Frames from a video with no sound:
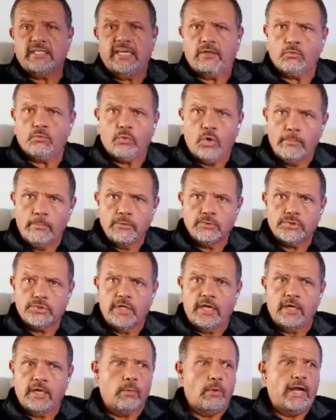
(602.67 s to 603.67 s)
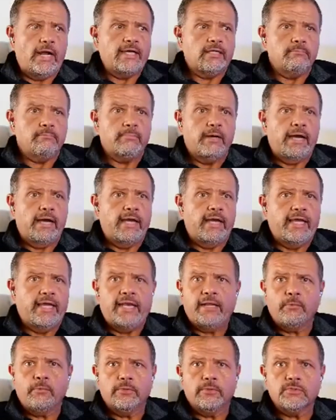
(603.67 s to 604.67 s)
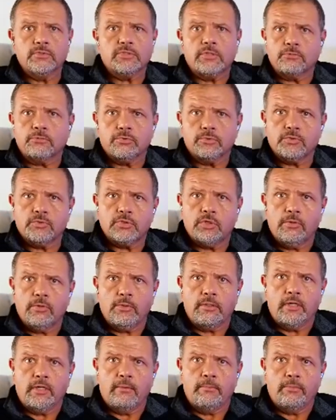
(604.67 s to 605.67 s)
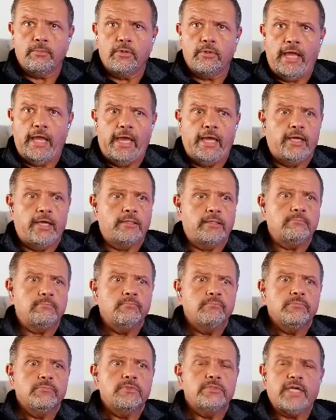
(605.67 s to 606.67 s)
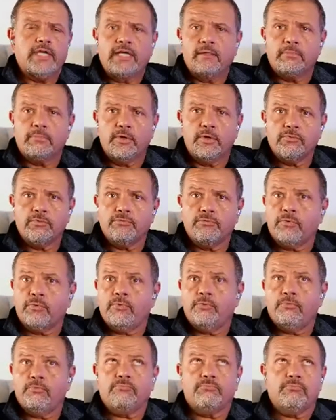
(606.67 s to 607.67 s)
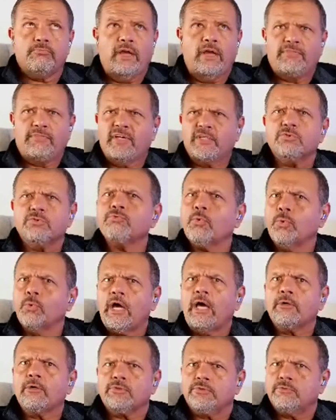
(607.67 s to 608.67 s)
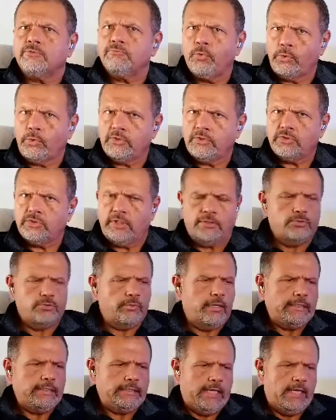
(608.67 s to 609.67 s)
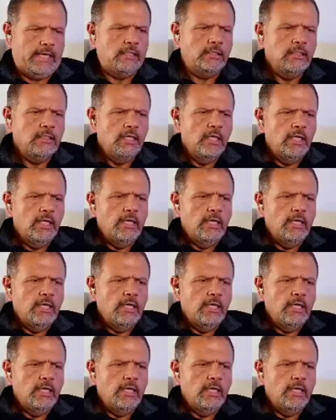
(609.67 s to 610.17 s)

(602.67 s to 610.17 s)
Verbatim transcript: like RoboCheck, where I can buy anyone's social security number and date of birth for, I think it's $4.40 right now. Right.